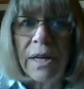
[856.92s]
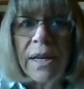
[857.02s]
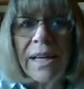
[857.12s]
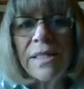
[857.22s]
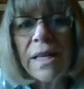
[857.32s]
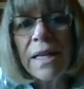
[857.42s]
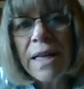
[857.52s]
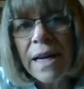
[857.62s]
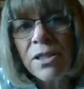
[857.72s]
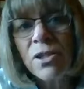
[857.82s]
And I
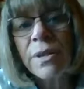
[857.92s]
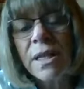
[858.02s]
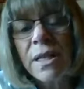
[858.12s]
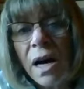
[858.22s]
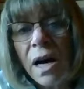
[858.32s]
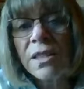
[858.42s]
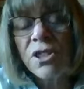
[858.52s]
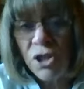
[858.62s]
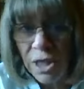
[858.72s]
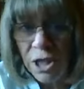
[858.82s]
like to
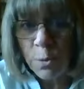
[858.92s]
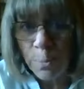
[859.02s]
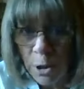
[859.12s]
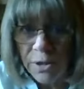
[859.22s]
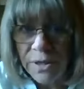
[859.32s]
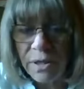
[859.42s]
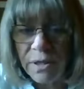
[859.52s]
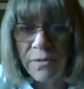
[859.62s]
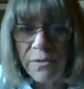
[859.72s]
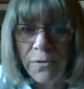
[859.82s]
acknowledge each
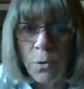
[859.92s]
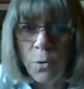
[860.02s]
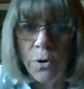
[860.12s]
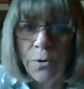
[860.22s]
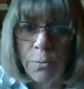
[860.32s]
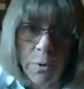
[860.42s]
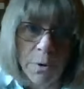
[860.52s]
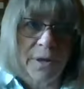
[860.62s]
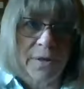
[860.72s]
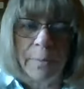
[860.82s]
person for the
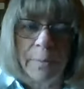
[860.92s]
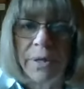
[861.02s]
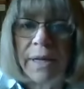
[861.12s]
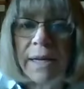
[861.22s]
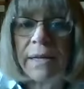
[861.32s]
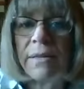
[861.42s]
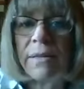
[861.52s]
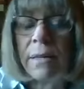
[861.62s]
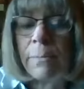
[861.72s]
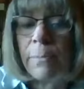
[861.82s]
role that they played
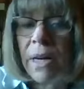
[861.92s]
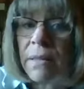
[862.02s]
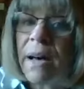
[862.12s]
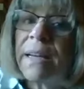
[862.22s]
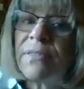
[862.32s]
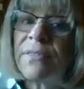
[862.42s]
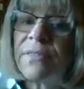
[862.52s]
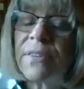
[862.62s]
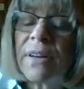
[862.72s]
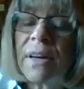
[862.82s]
in my
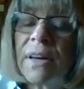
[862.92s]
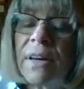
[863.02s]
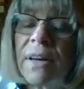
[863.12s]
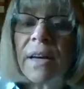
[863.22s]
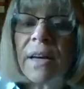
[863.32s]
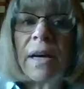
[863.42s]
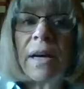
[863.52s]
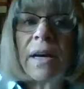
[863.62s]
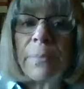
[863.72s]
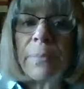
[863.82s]
life
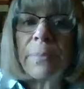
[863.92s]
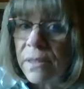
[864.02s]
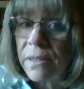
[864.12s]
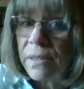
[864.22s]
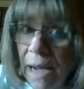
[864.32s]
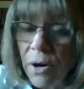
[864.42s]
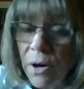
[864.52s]
up until now,